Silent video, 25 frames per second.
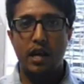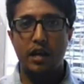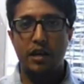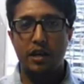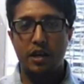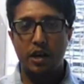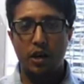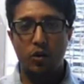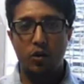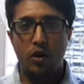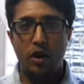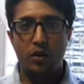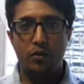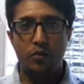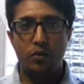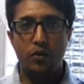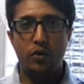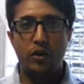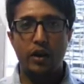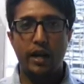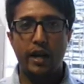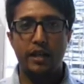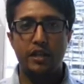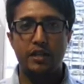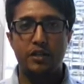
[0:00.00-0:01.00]
And now I
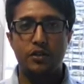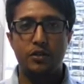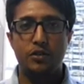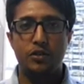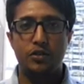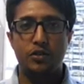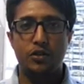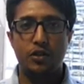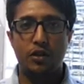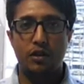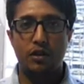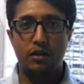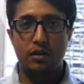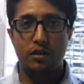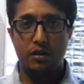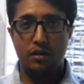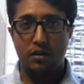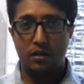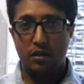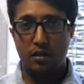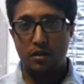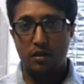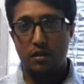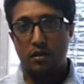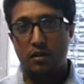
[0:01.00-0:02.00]
would like to join
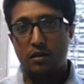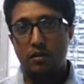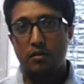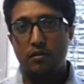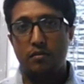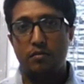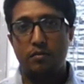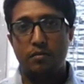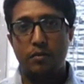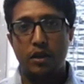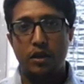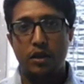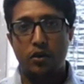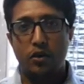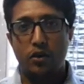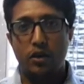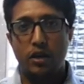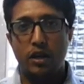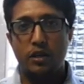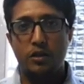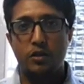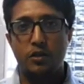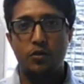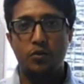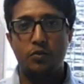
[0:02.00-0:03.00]

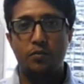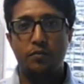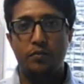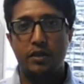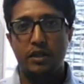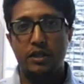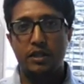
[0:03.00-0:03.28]
Monoara to